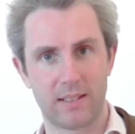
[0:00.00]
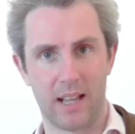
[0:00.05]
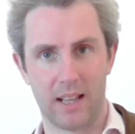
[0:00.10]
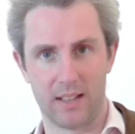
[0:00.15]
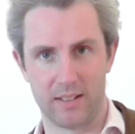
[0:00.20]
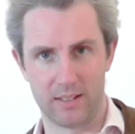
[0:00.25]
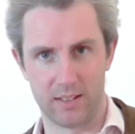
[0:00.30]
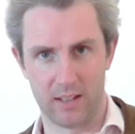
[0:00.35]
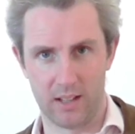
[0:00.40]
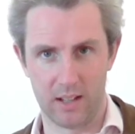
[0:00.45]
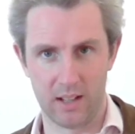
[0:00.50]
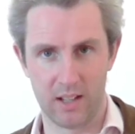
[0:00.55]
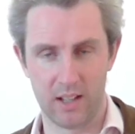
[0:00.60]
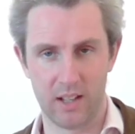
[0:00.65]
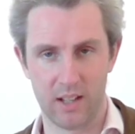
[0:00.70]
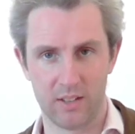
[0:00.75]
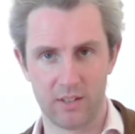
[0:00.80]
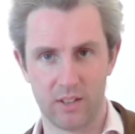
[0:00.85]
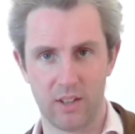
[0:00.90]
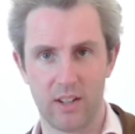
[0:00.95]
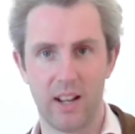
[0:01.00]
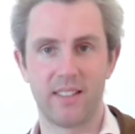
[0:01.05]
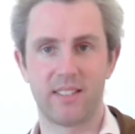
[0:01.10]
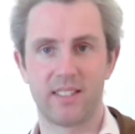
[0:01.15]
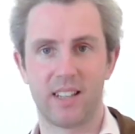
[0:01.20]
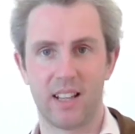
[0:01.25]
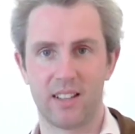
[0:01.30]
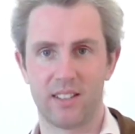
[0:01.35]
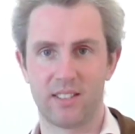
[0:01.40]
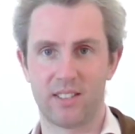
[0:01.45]
cancer. So let's
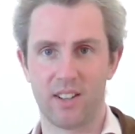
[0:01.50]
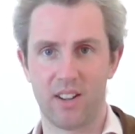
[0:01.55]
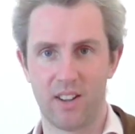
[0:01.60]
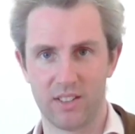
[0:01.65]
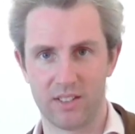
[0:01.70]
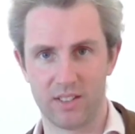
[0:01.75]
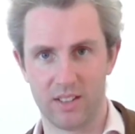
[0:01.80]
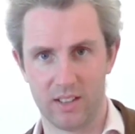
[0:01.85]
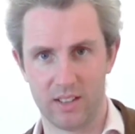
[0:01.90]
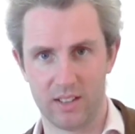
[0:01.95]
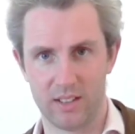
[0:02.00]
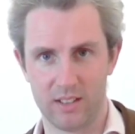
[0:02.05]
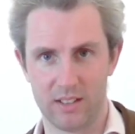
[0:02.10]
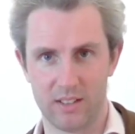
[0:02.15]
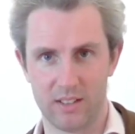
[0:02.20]
get started.